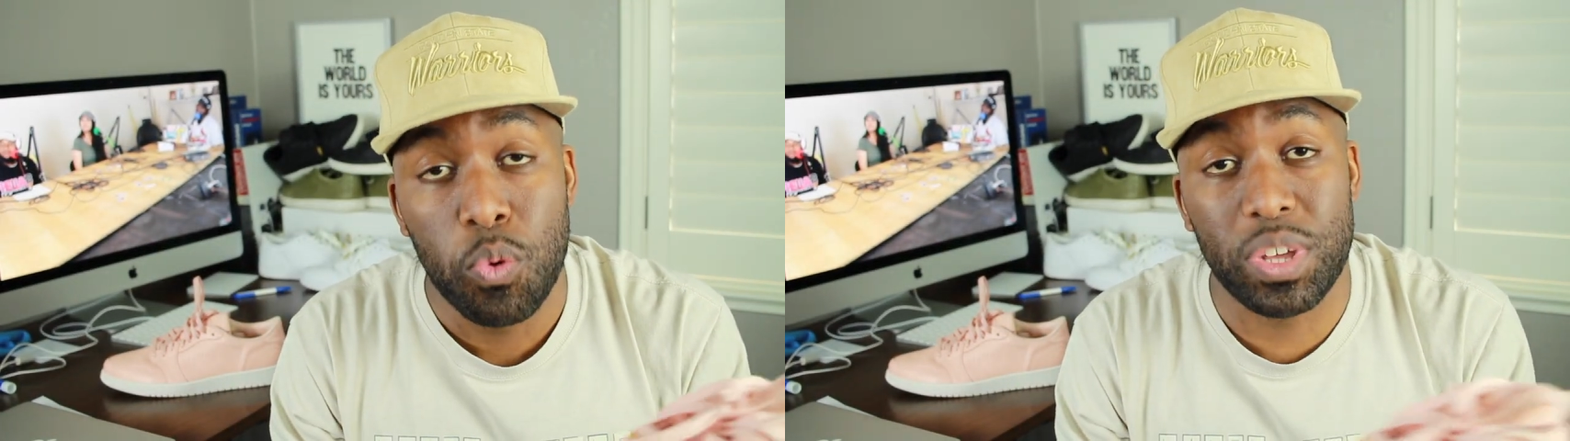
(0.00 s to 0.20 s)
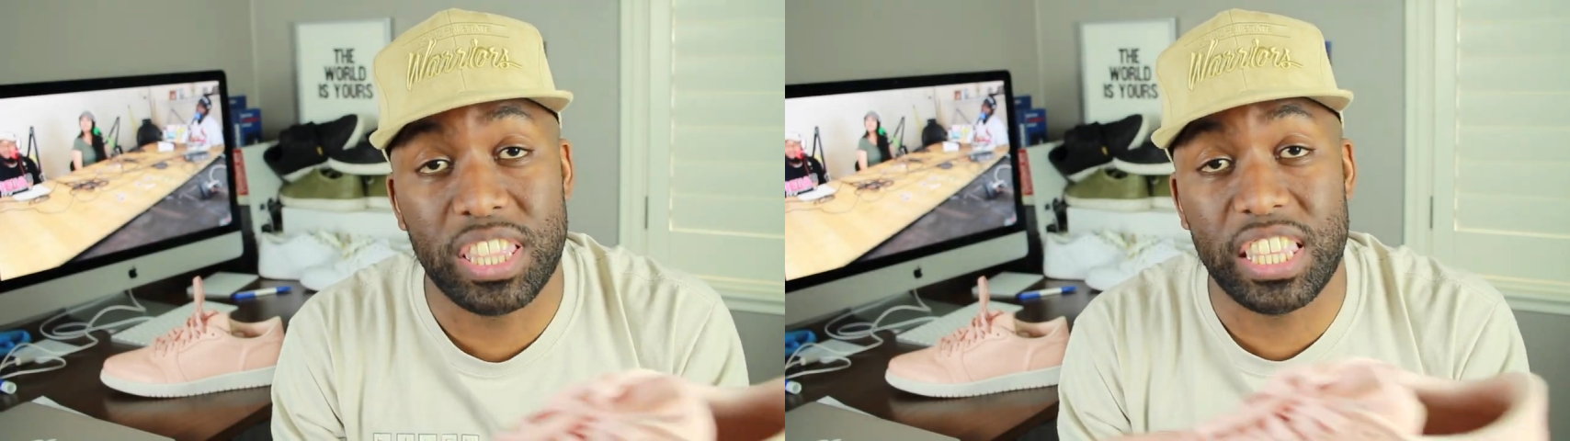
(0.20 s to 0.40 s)

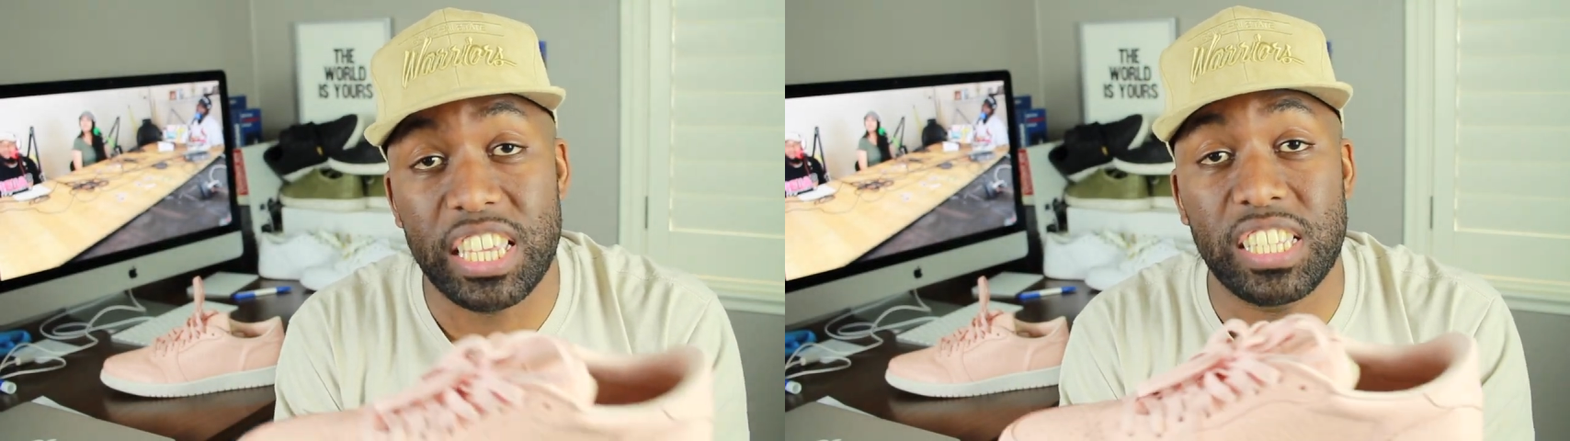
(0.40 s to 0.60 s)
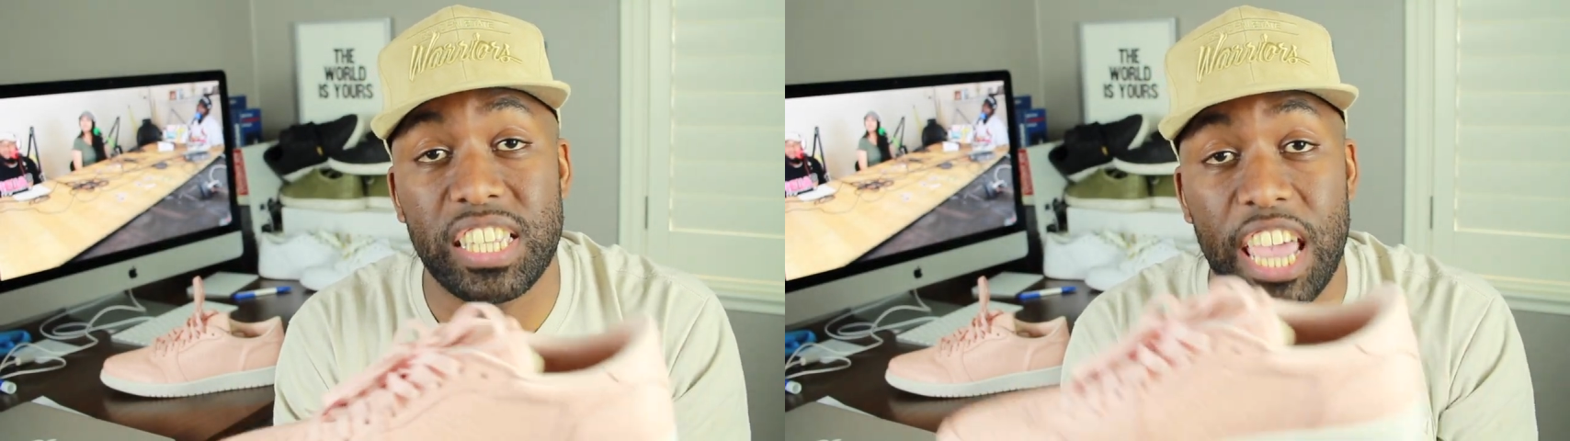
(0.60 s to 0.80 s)
with
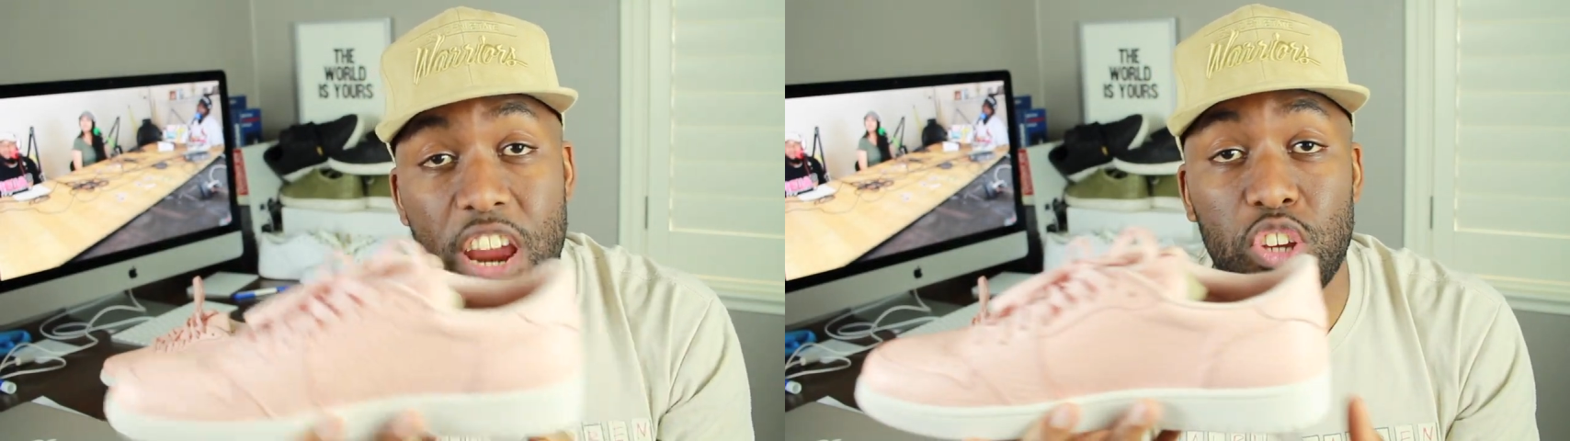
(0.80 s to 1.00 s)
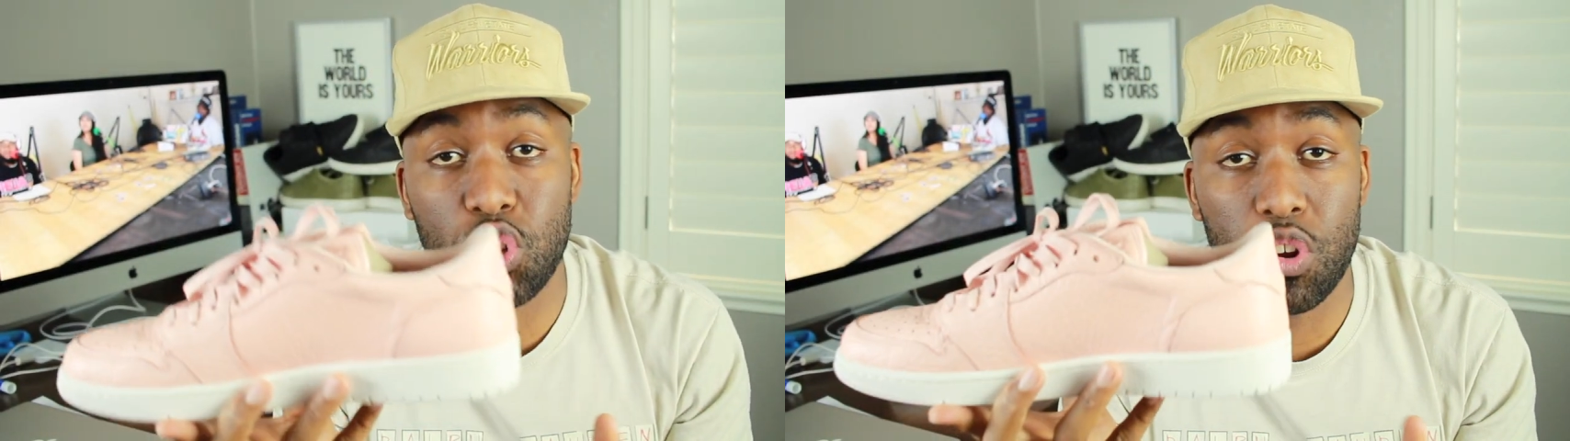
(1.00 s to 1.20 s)
these
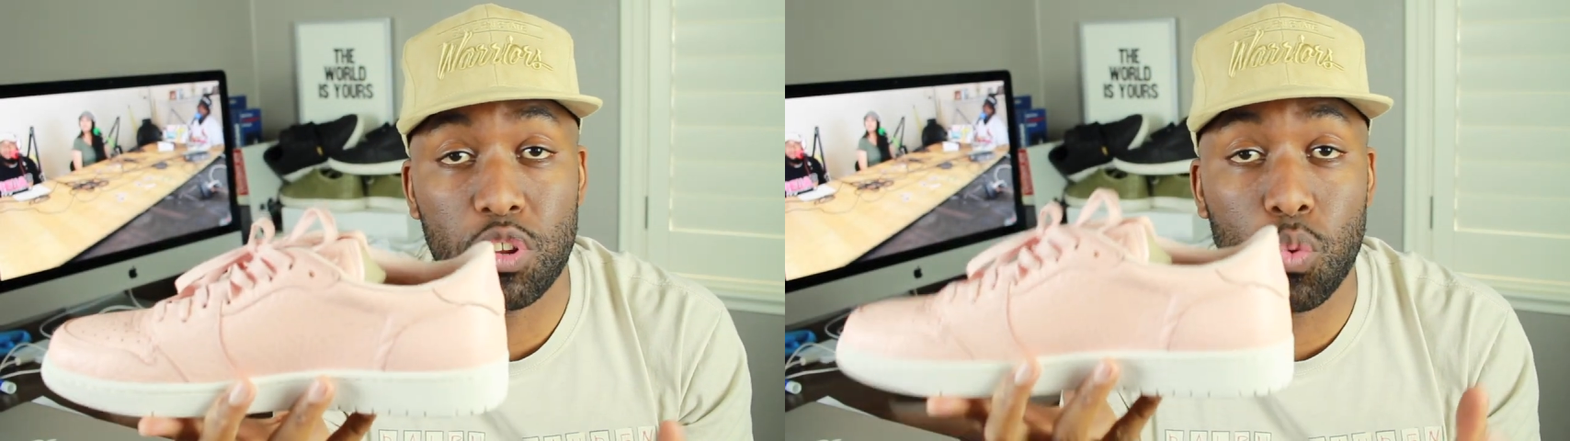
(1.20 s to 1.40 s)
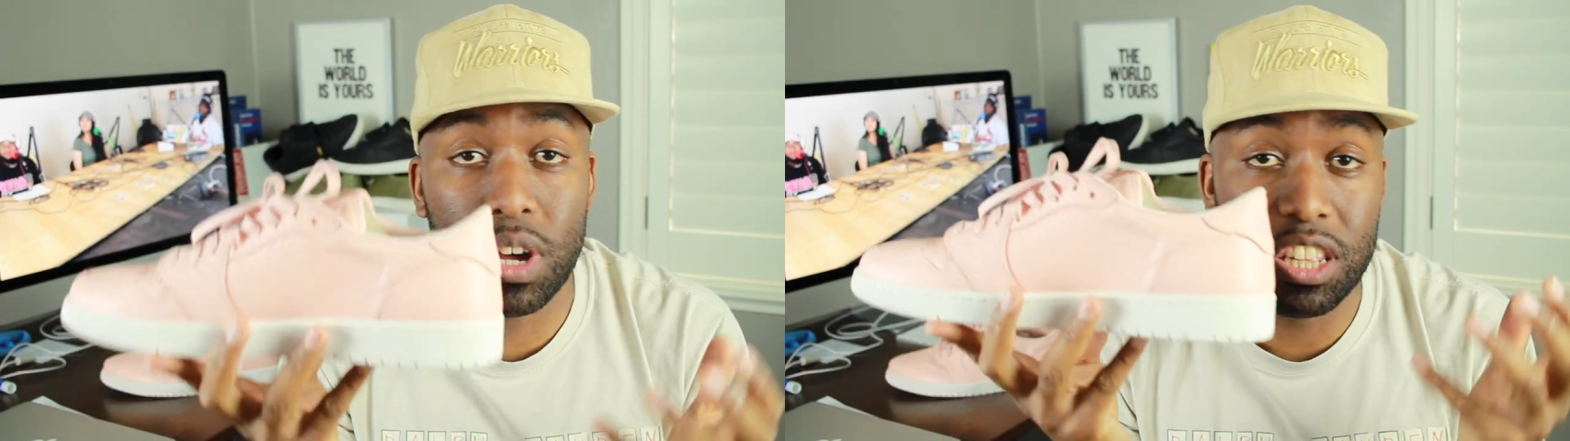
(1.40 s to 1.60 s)
Air
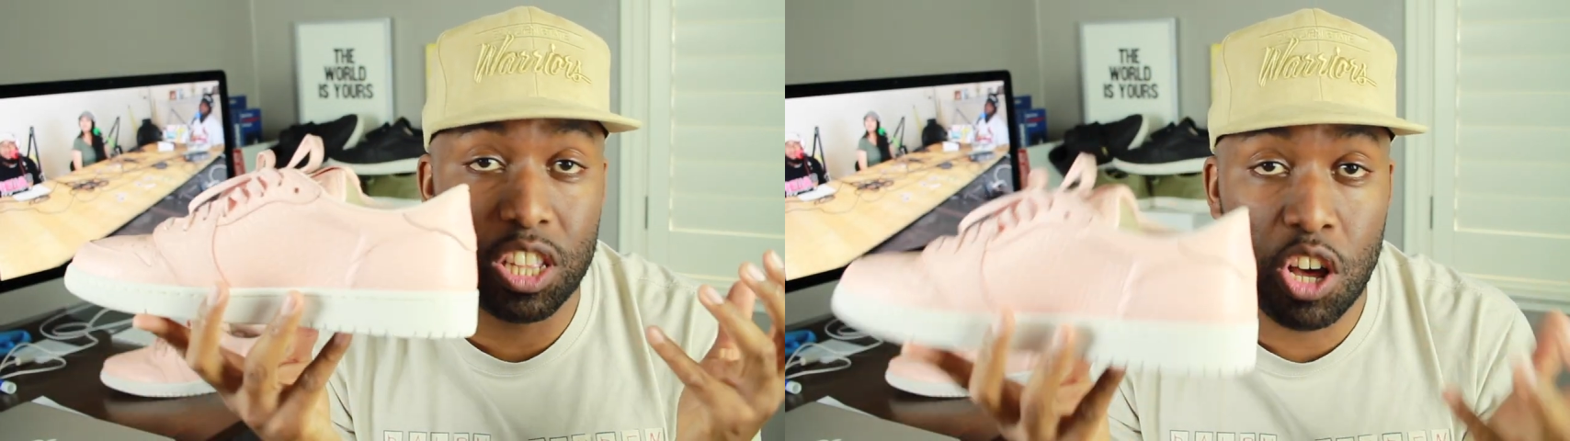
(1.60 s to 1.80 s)
Jordan one